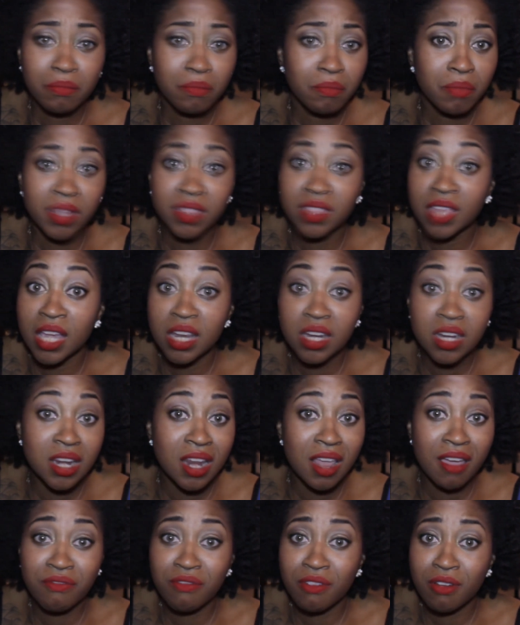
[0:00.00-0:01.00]
But they
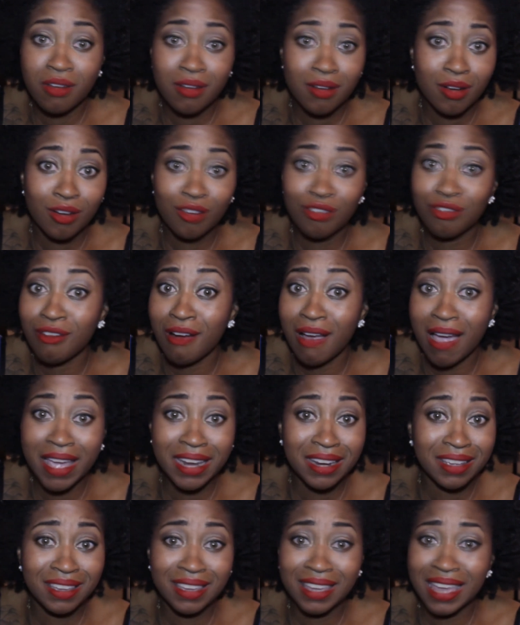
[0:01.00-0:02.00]
never
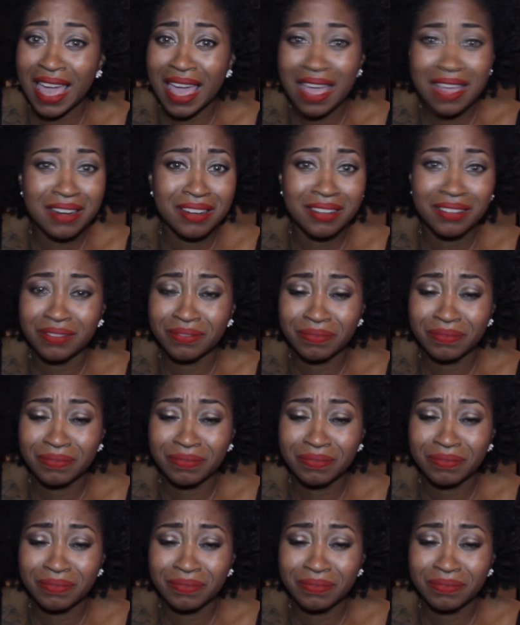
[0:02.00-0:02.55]
cried again.